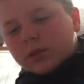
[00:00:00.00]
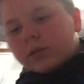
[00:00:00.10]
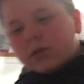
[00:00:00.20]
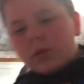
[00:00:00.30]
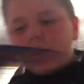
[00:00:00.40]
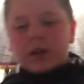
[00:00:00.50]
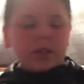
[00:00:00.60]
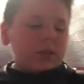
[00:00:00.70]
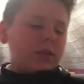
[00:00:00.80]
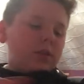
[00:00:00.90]
Don't know why
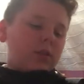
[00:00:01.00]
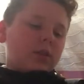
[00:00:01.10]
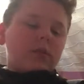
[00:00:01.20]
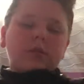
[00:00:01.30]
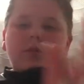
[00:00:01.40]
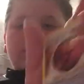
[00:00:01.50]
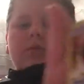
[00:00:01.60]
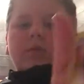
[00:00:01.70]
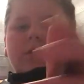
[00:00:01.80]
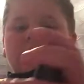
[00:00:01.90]
that's in there.
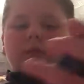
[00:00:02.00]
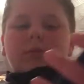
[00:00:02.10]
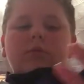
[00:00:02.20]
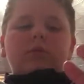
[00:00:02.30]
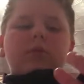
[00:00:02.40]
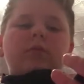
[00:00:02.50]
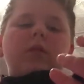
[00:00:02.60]
Uh, don't know